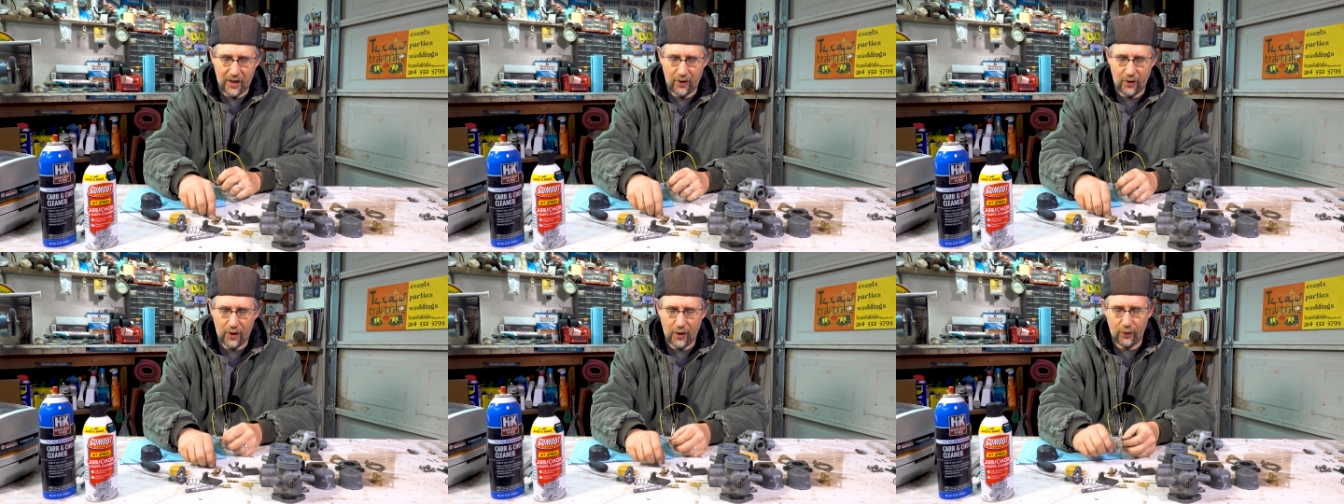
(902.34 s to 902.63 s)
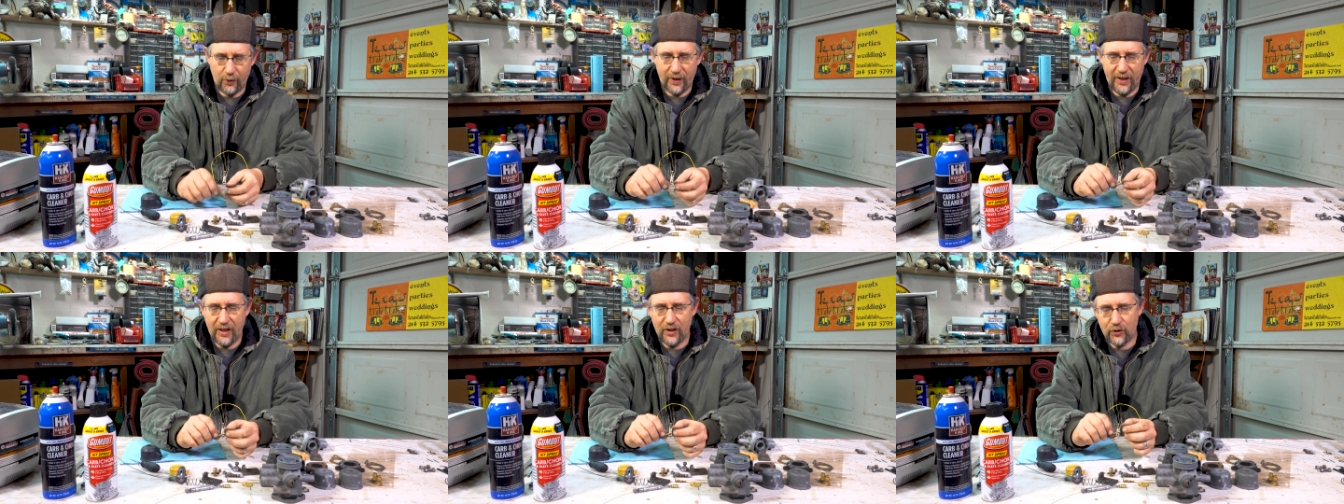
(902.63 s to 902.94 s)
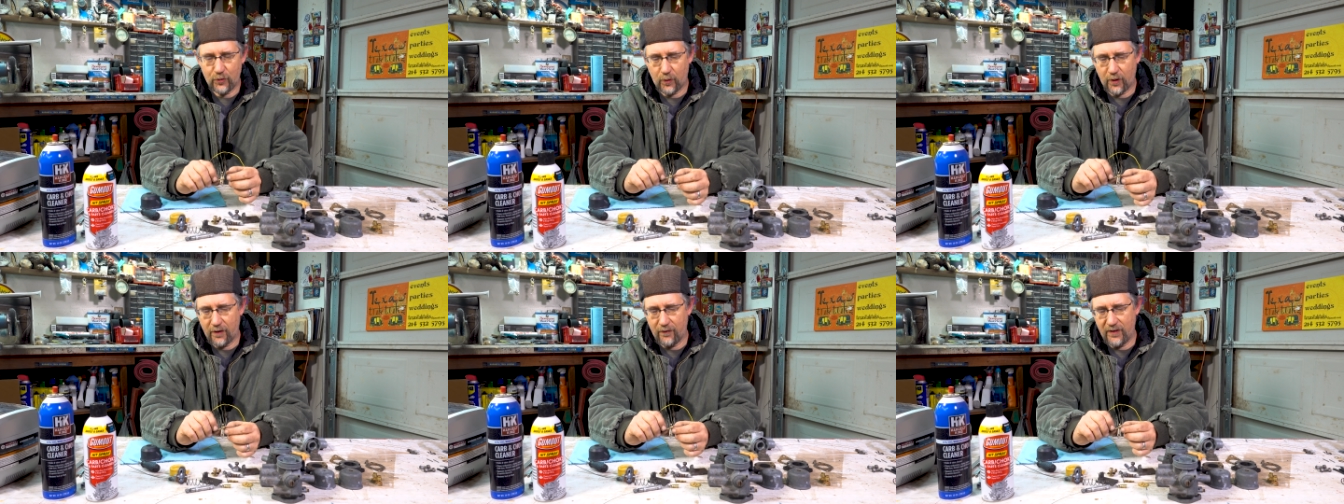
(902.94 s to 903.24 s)
I'll hold
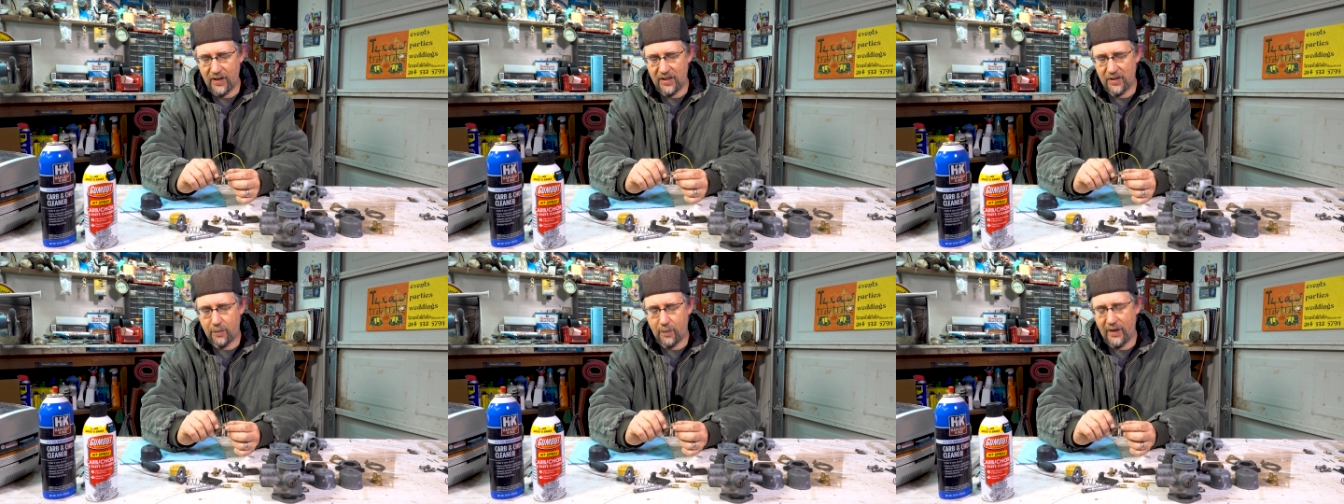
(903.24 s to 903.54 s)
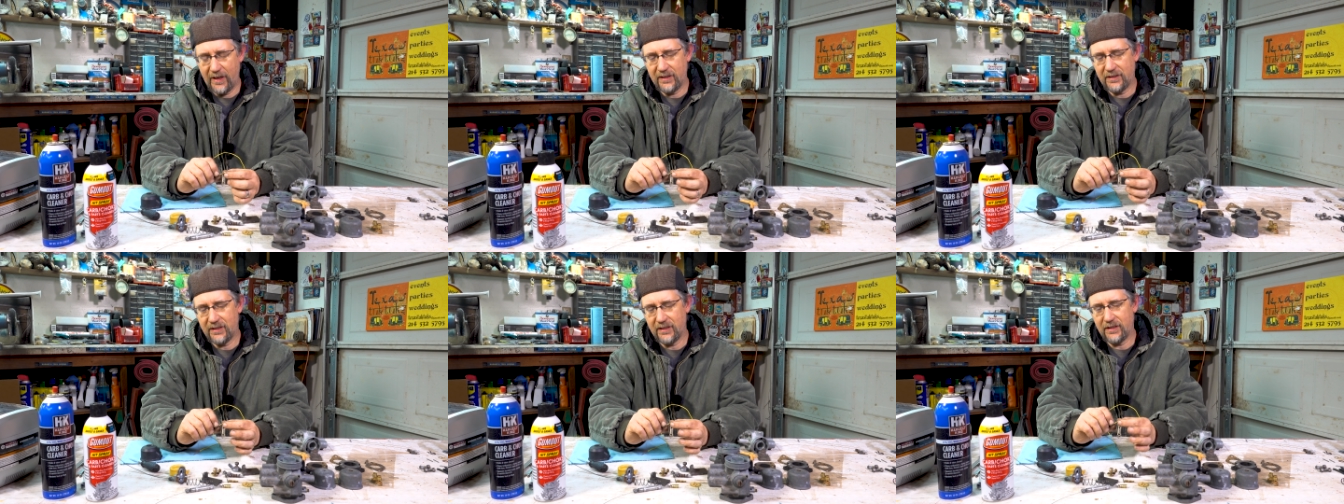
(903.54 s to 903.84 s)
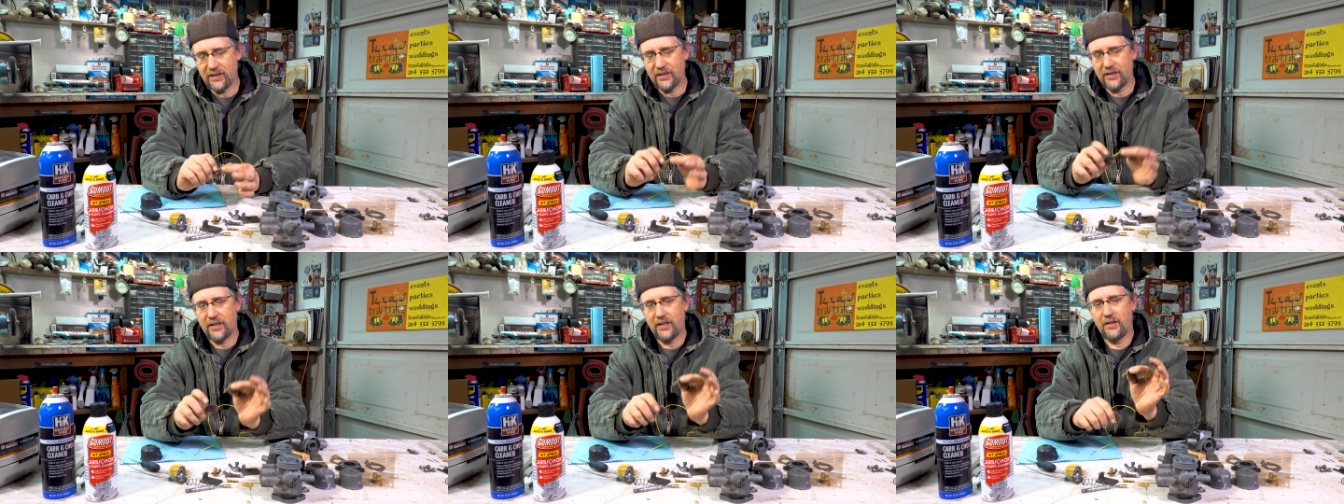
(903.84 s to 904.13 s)
each one of these
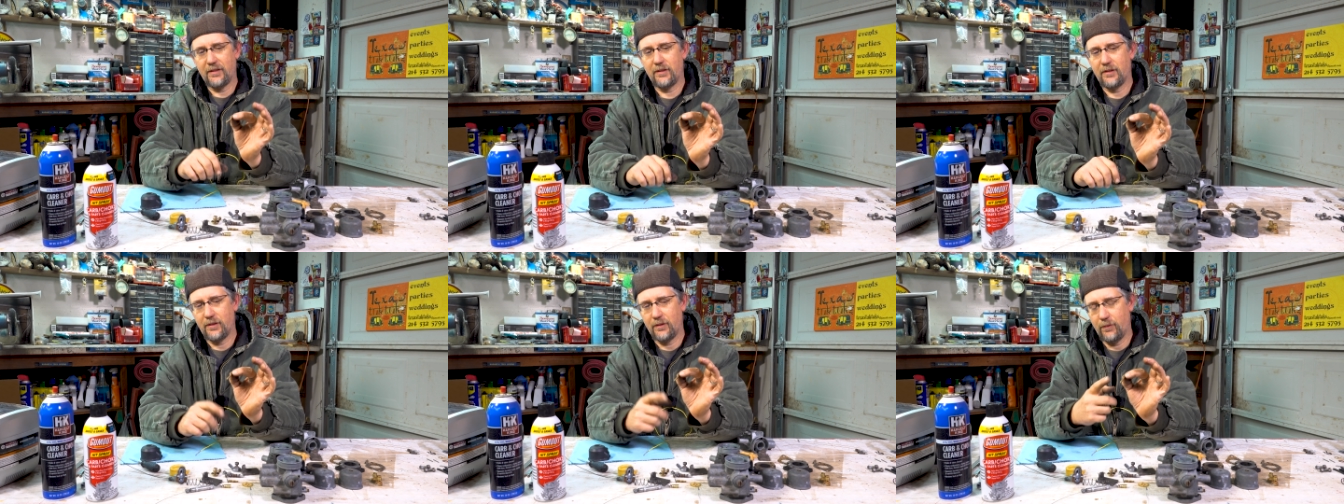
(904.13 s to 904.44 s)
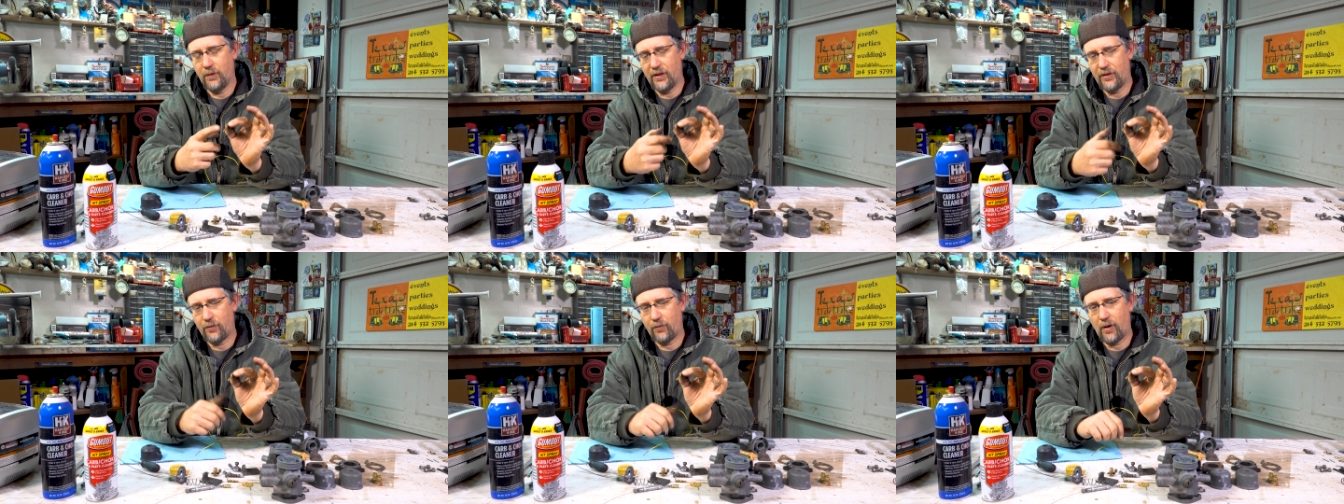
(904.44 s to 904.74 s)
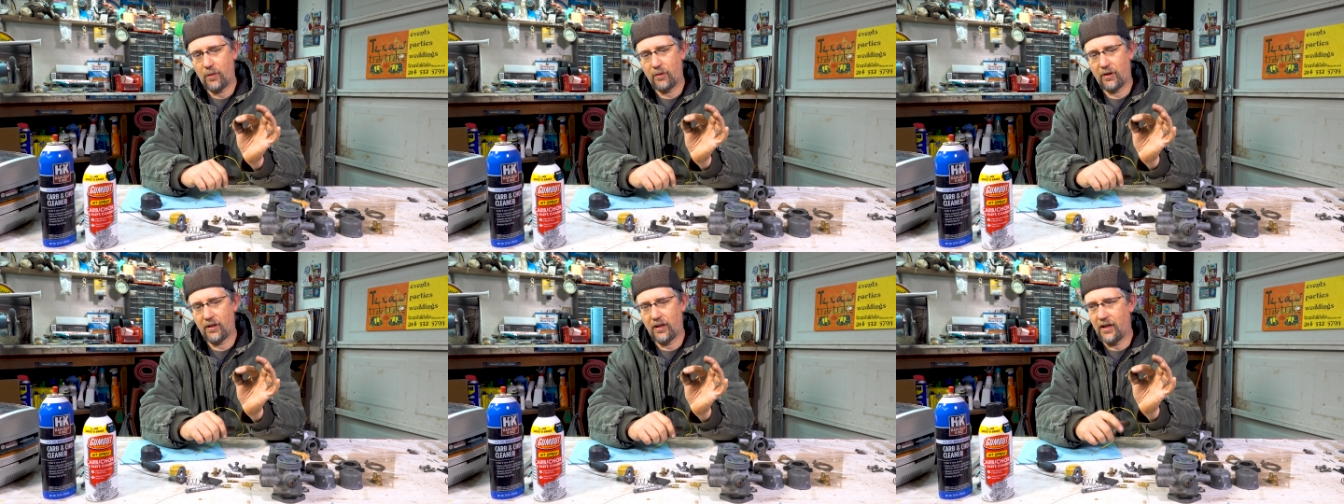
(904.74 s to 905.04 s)
pieces with
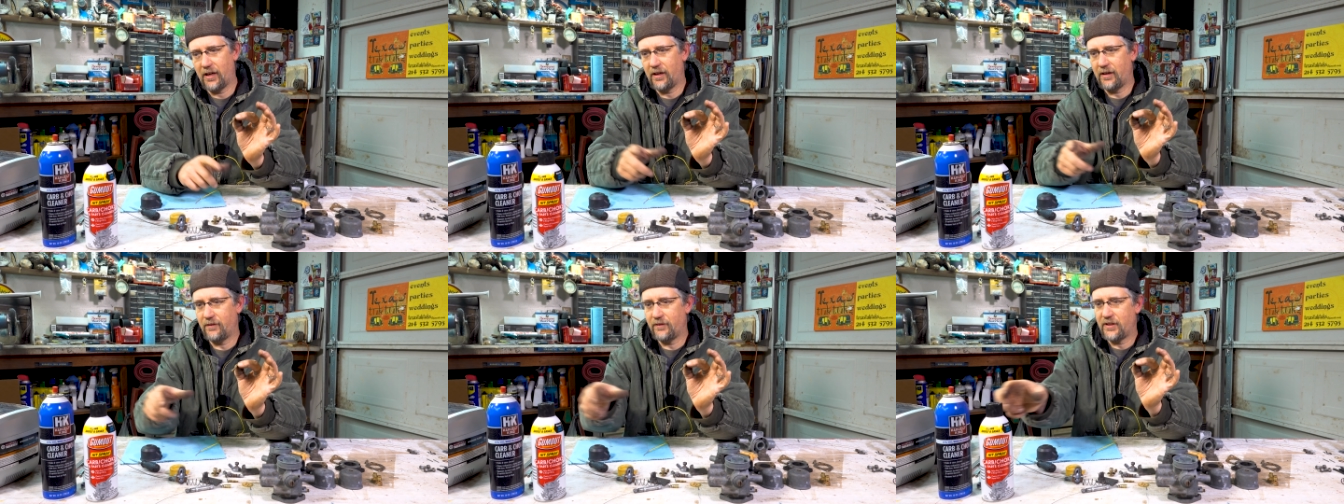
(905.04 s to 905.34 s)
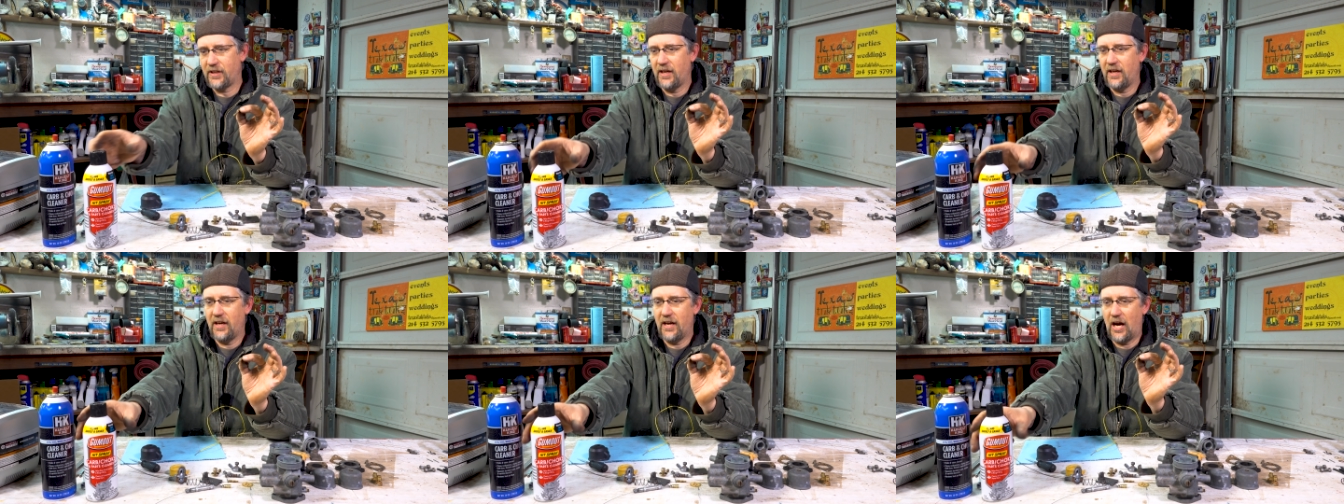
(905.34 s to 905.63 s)
rubber gloves.